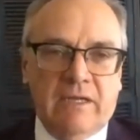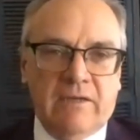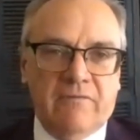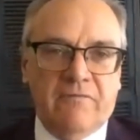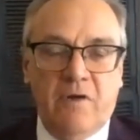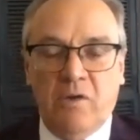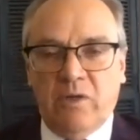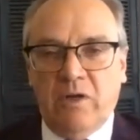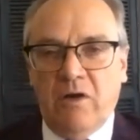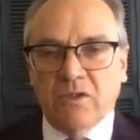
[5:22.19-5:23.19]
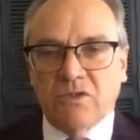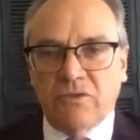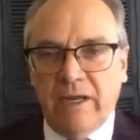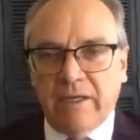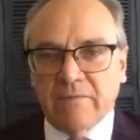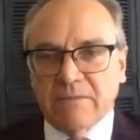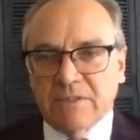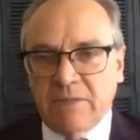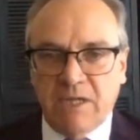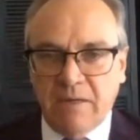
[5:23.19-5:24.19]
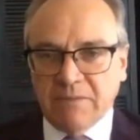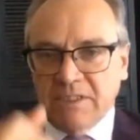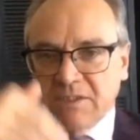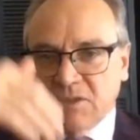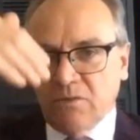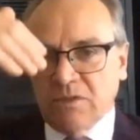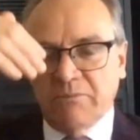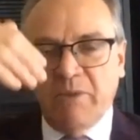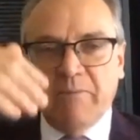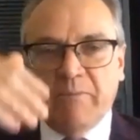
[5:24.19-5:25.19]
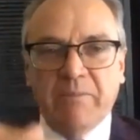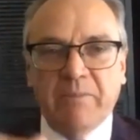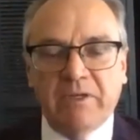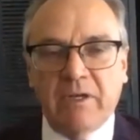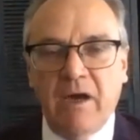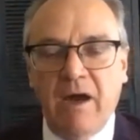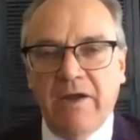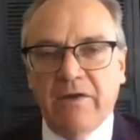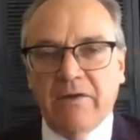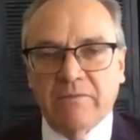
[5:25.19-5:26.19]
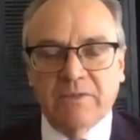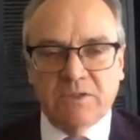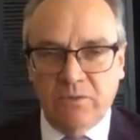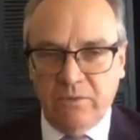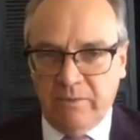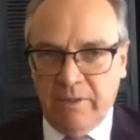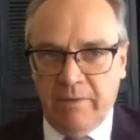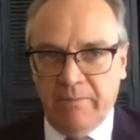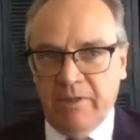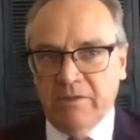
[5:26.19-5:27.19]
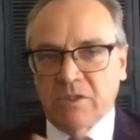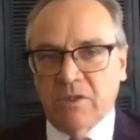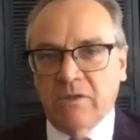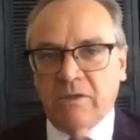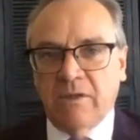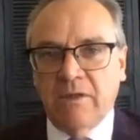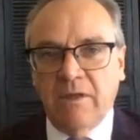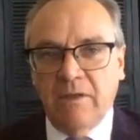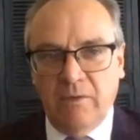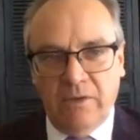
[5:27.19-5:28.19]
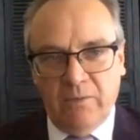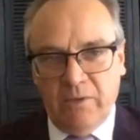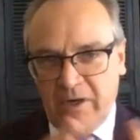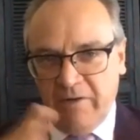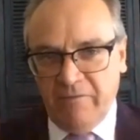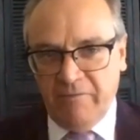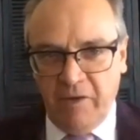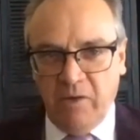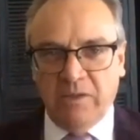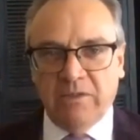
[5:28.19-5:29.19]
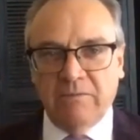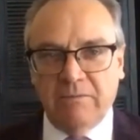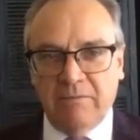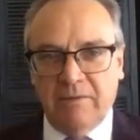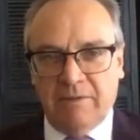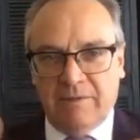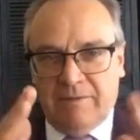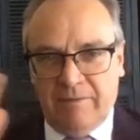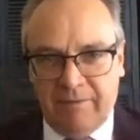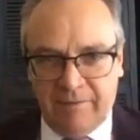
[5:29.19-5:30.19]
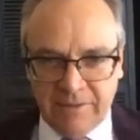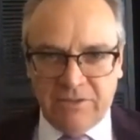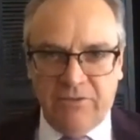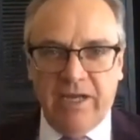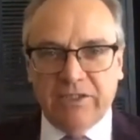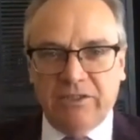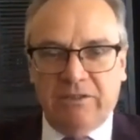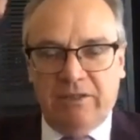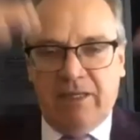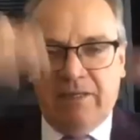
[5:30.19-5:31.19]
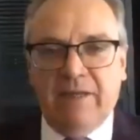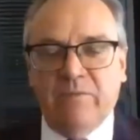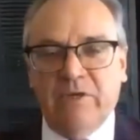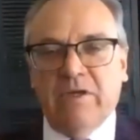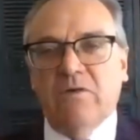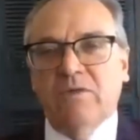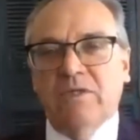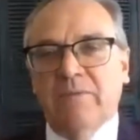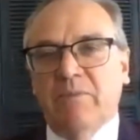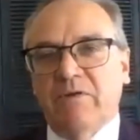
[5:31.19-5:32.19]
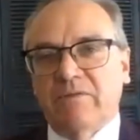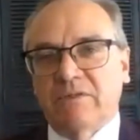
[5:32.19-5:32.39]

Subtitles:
And follow it along straight. Sometimes these zones bump up a little higher. So that, I mean, we got to follow it this direction and then we got to go deeper.